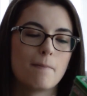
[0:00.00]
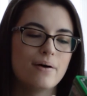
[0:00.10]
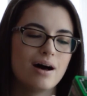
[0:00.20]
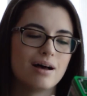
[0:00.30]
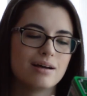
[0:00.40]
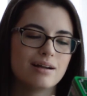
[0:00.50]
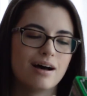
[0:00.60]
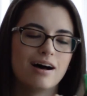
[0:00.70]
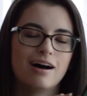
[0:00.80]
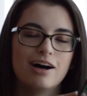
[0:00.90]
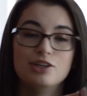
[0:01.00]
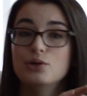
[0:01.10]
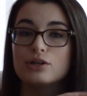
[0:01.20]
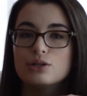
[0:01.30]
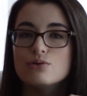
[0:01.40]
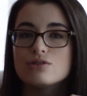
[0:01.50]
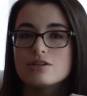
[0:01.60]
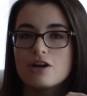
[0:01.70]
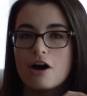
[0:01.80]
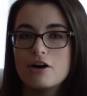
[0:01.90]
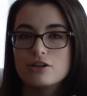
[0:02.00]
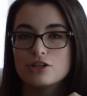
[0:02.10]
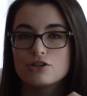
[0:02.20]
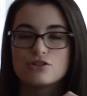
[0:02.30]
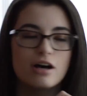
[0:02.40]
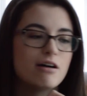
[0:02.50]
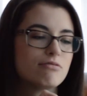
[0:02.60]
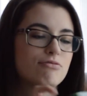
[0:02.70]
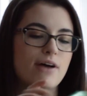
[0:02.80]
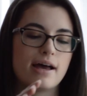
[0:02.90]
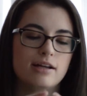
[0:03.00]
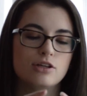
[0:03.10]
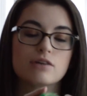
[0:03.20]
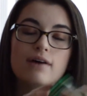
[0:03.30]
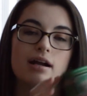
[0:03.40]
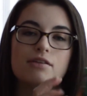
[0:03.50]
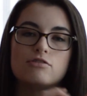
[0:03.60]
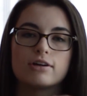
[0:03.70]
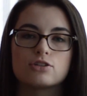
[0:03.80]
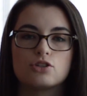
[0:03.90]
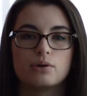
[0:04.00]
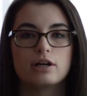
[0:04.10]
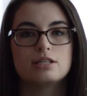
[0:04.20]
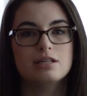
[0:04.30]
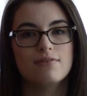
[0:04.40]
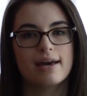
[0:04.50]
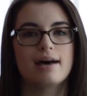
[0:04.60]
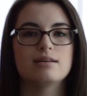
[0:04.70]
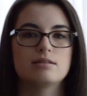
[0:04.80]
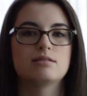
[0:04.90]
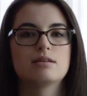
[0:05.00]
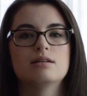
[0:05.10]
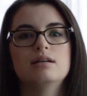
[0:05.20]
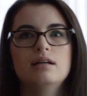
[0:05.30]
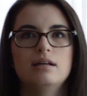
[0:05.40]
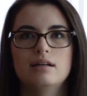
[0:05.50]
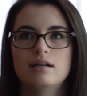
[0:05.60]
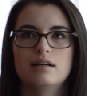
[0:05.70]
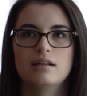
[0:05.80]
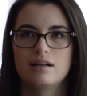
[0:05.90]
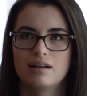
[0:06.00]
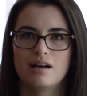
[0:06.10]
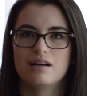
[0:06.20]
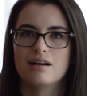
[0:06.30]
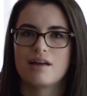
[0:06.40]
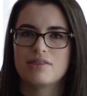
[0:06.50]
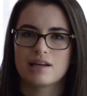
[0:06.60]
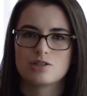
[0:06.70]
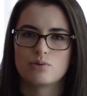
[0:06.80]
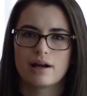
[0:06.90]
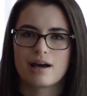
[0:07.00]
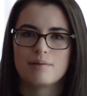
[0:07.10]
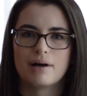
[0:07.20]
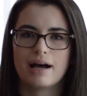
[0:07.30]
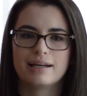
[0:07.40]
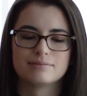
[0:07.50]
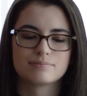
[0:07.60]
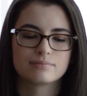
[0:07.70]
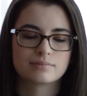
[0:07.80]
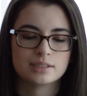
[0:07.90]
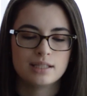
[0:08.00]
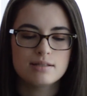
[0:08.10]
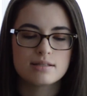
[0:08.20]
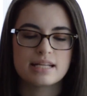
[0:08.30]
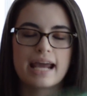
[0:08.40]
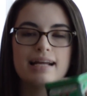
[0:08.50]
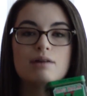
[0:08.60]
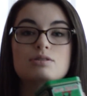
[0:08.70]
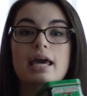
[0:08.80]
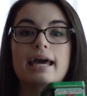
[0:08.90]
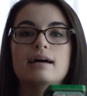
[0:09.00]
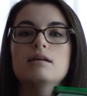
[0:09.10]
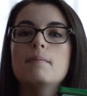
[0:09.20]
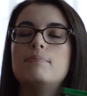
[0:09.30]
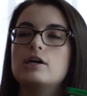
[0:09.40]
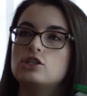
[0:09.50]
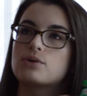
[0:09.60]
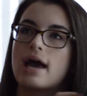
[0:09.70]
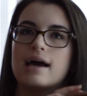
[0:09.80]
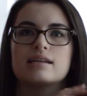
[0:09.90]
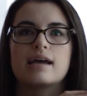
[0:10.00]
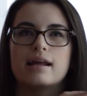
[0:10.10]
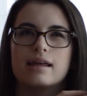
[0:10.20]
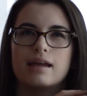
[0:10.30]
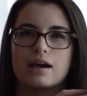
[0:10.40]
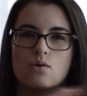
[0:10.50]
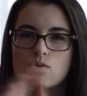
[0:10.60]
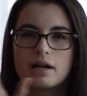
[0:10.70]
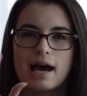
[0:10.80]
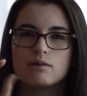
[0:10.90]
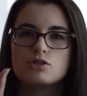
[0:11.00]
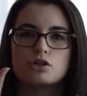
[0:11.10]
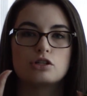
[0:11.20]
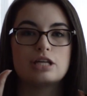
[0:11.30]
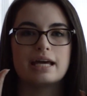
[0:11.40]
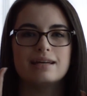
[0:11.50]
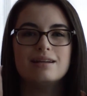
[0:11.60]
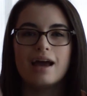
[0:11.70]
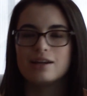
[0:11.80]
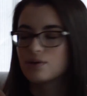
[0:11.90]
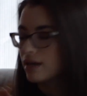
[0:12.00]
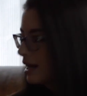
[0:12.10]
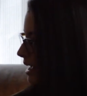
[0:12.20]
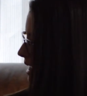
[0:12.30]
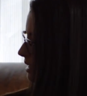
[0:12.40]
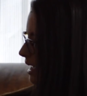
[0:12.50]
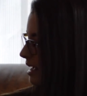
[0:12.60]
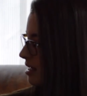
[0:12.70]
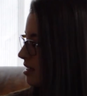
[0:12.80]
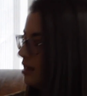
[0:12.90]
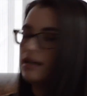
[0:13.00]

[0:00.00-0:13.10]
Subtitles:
But you can use this on yourself, and you can find it at the drugstore, CVS. I think that's where I got mine. This is an 8-ounce can, but you can get it in like a 1-ounce little tin, and you can get it in like